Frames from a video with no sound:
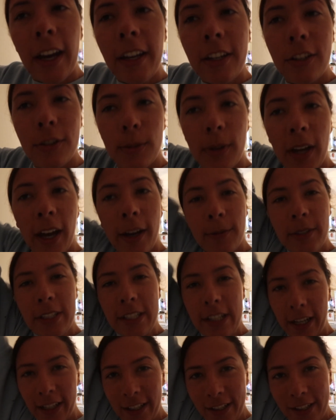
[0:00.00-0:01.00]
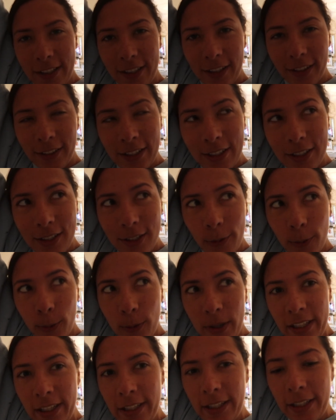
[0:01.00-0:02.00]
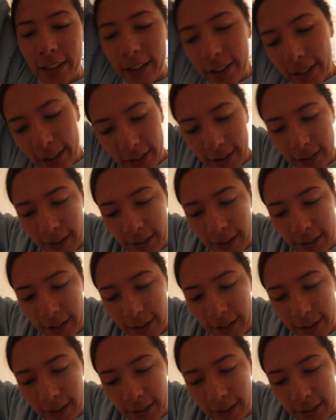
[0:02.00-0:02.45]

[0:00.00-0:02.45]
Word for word: I just I'm excited to start this week.